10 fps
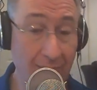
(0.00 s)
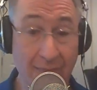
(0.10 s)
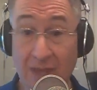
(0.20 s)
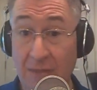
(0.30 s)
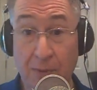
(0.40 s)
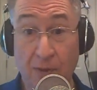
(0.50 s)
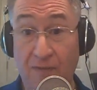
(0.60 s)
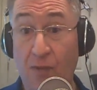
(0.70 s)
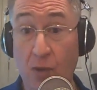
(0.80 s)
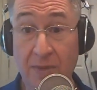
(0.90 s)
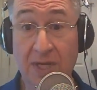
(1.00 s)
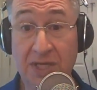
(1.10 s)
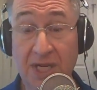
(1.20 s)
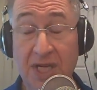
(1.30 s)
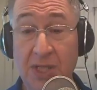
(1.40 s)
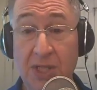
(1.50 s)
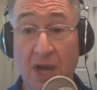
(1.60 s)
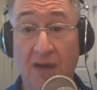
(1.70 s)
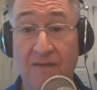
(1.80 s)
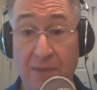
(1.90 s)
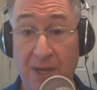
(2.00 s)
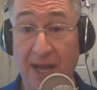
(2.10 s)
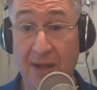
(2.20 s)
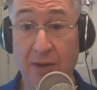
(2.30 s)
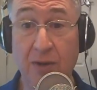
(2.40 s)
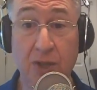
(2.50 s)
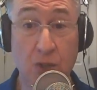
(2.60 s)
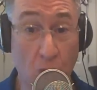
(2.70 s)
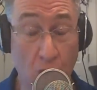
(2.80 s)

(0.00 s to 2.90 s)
The performances of players,